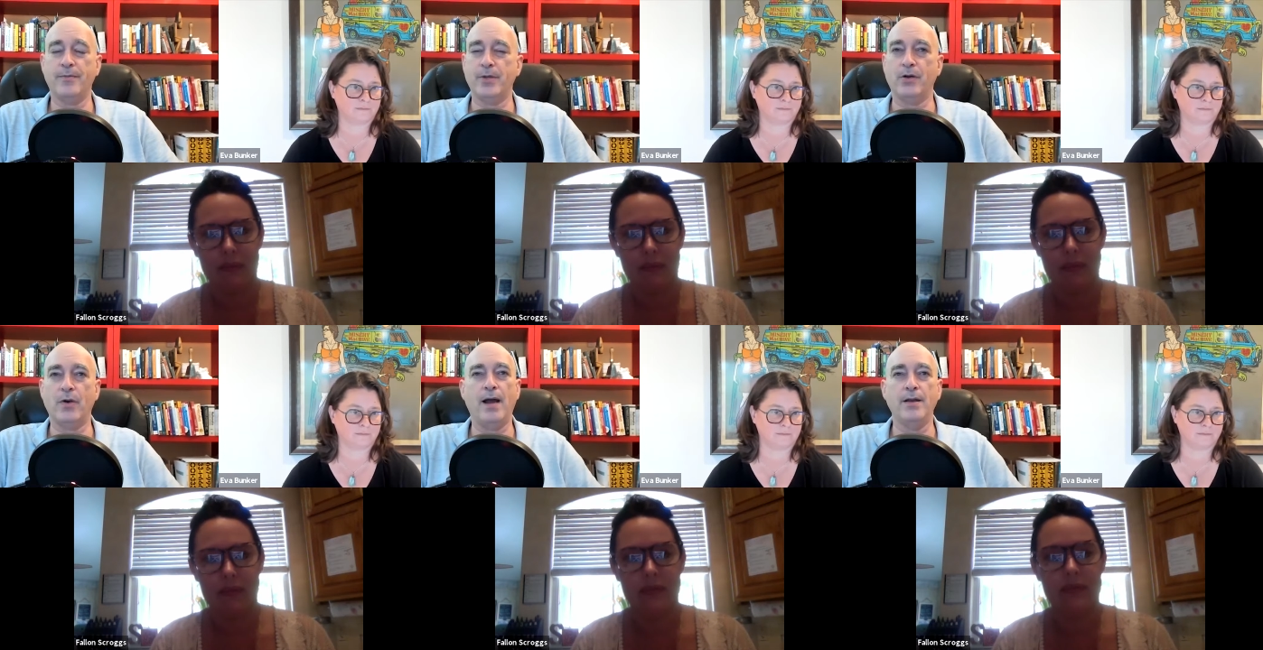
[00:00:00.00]
Speaker 1: from
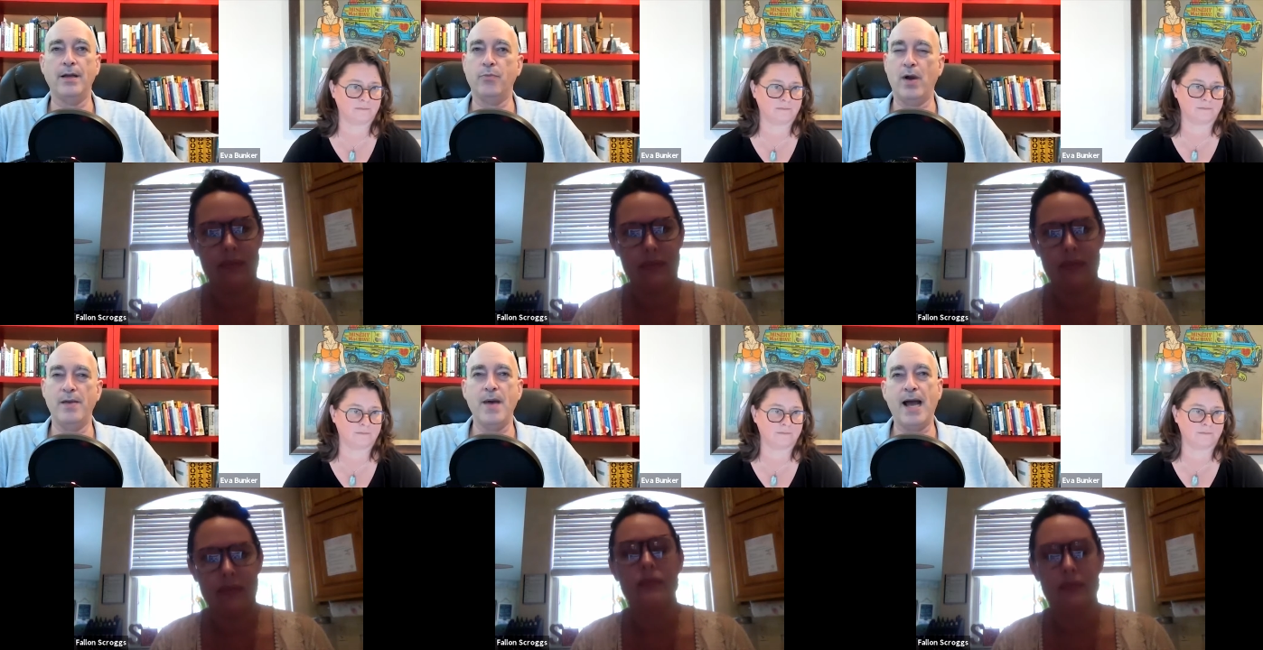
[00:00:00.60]
the ground up
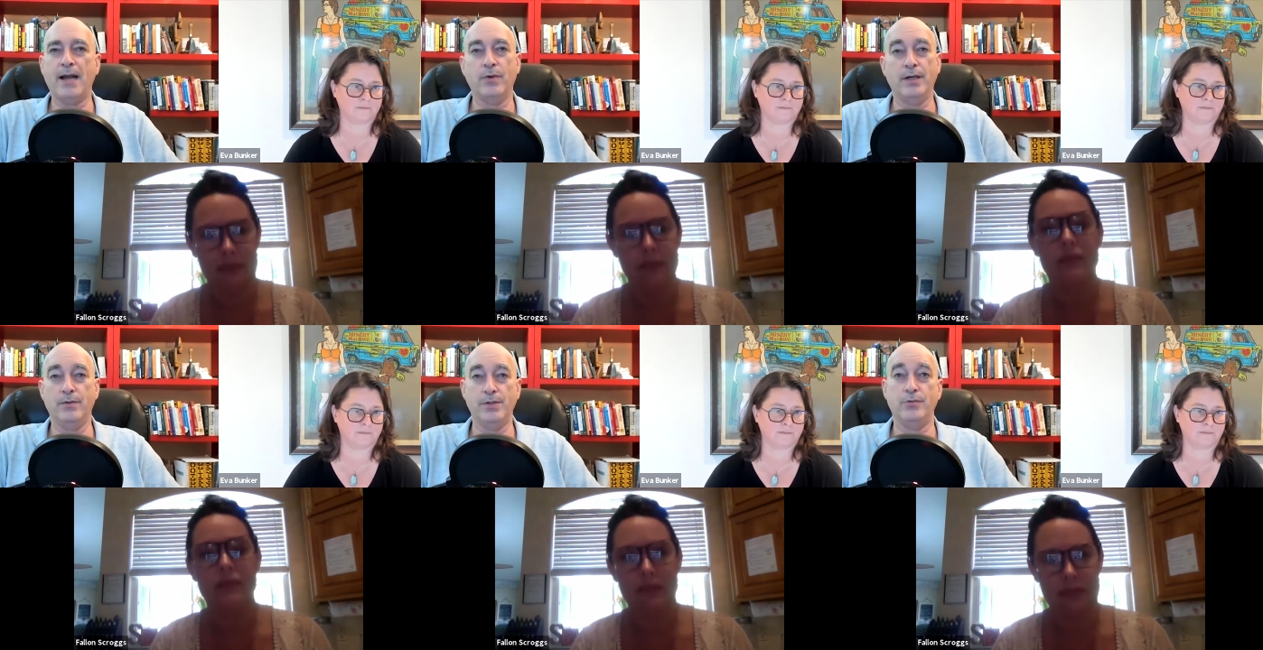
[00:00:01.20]
way back
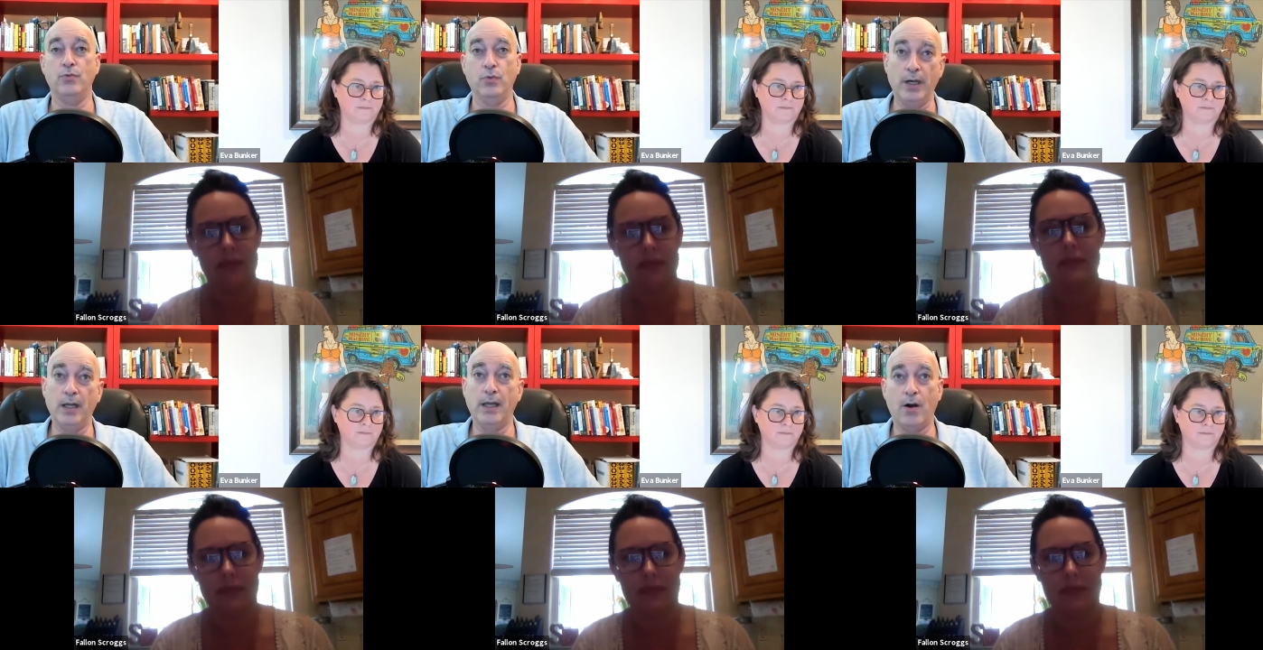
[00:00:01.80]
when it was
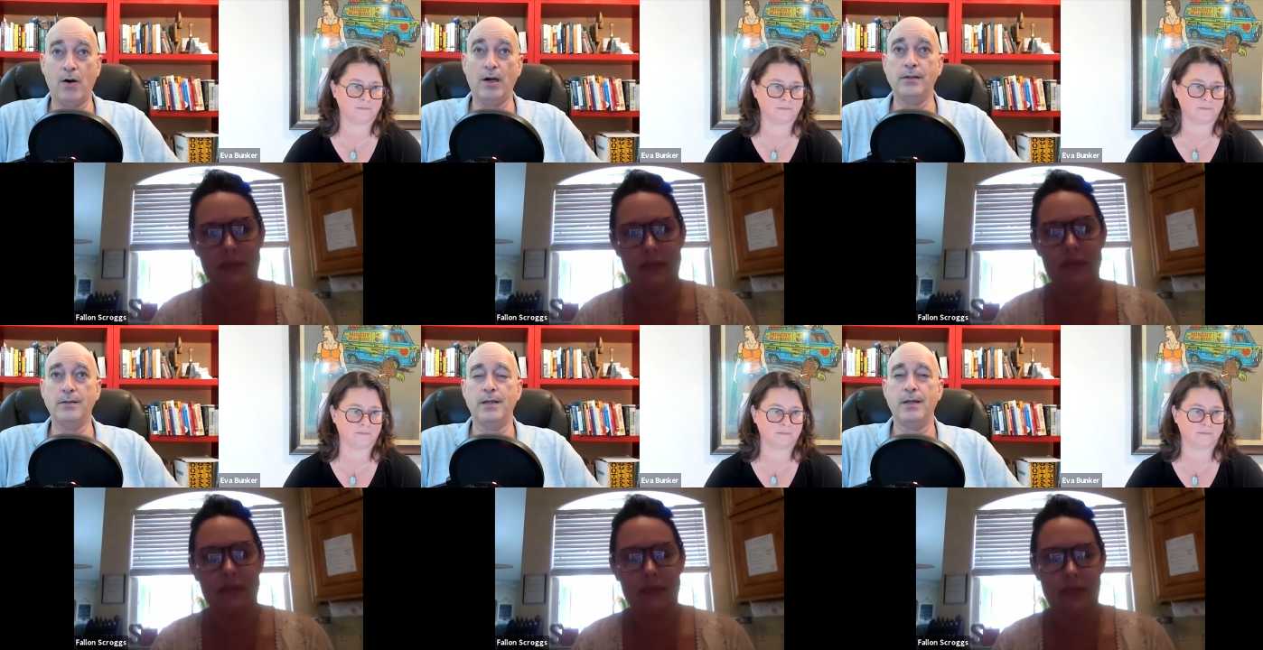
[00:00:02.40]
really
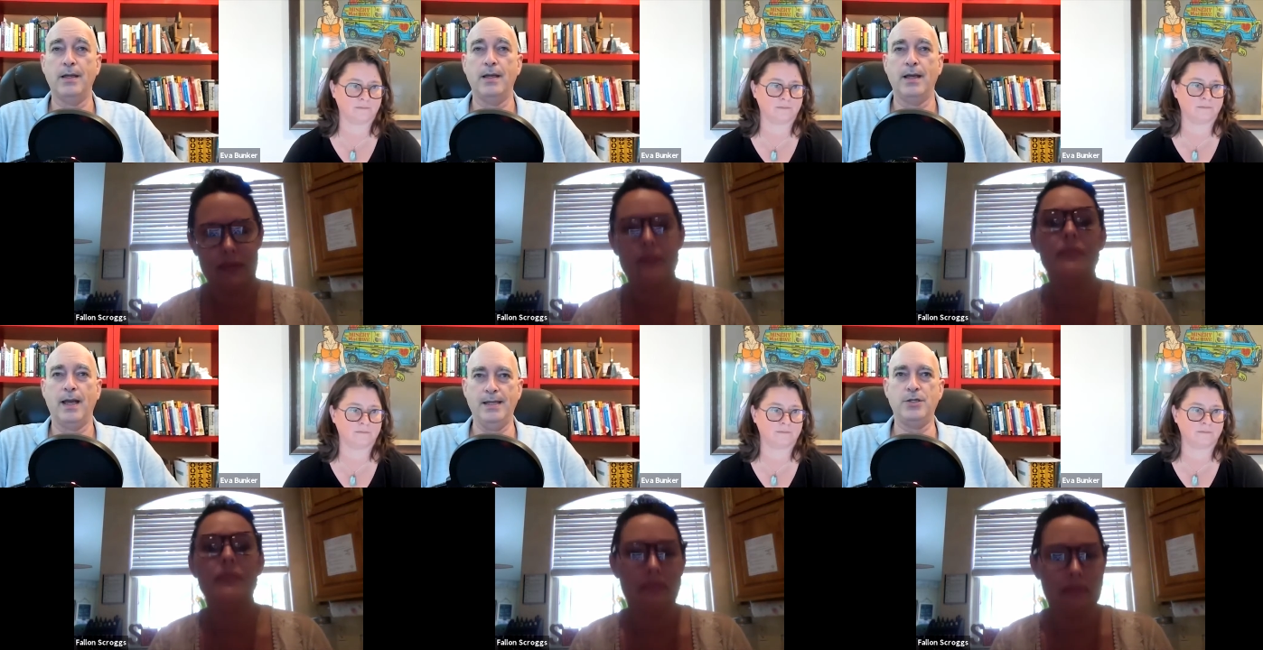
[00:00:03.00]
hard.
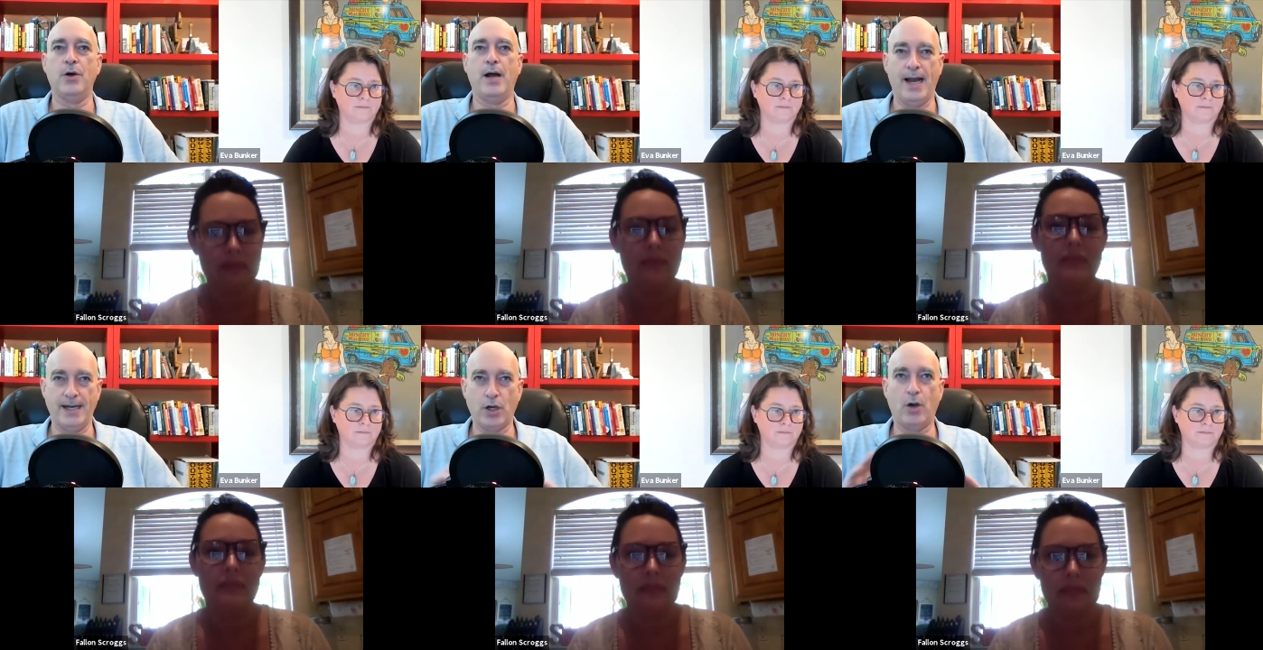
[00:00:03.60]
And so I,
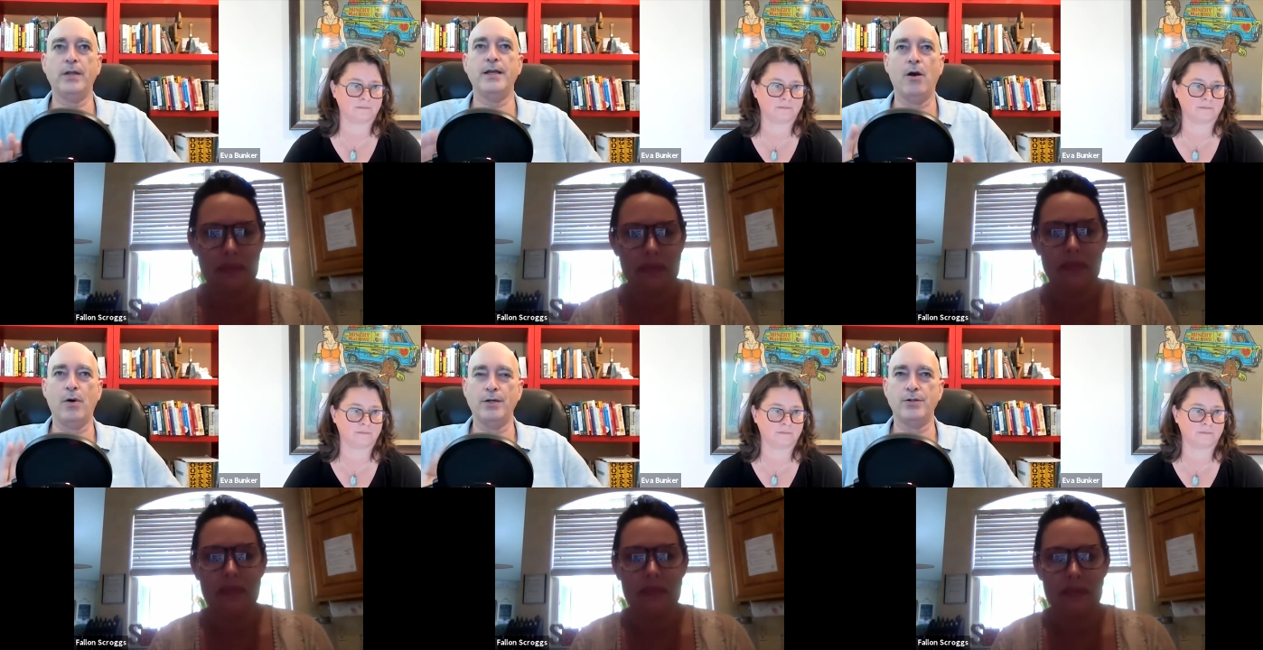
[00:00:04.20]
I totally
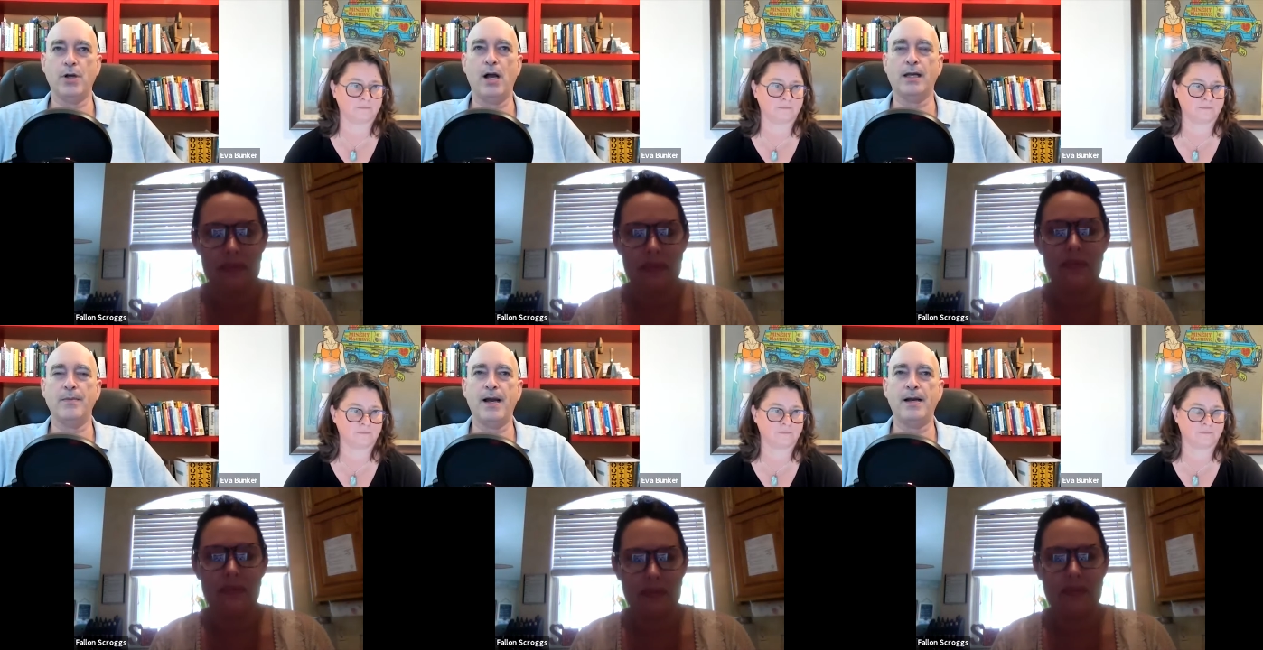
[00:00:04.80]
know what you're
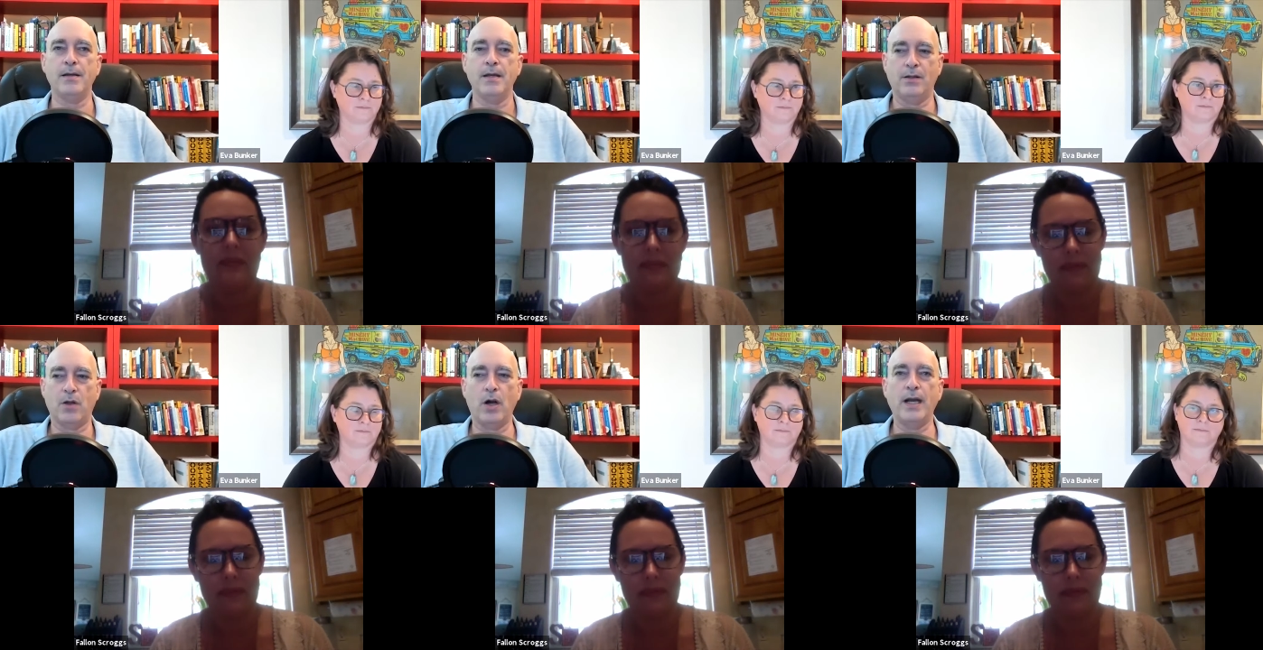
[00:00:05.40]
talking about.
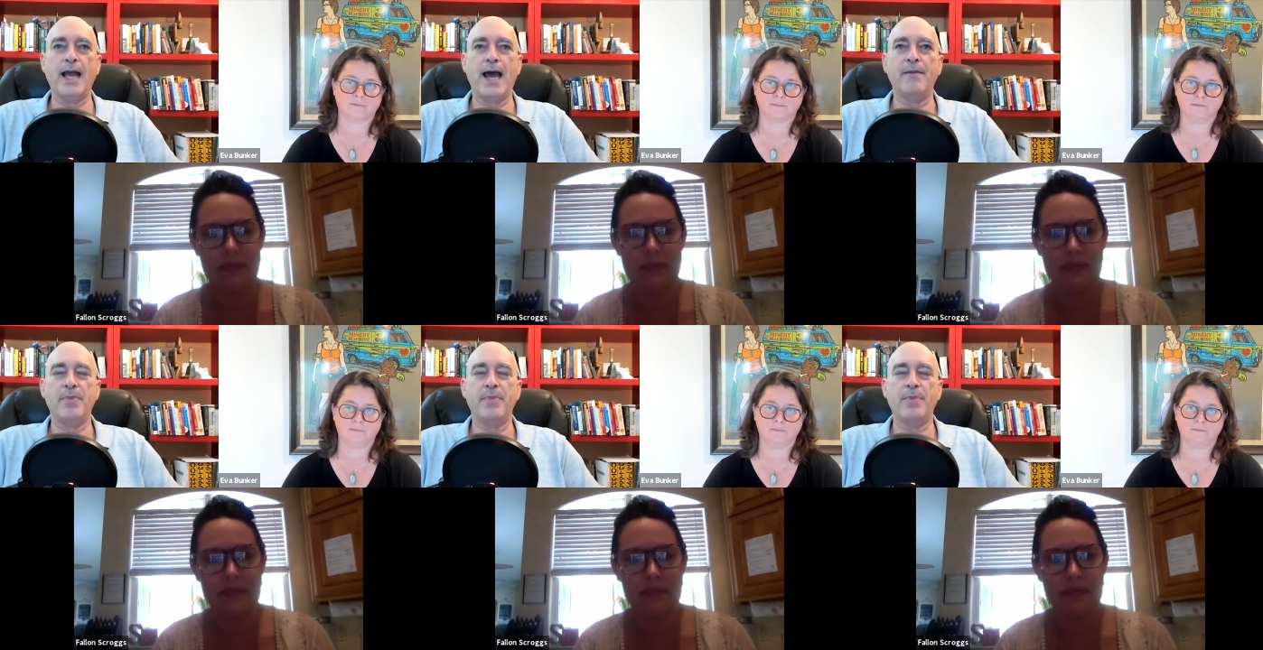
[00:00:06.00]
Learning how to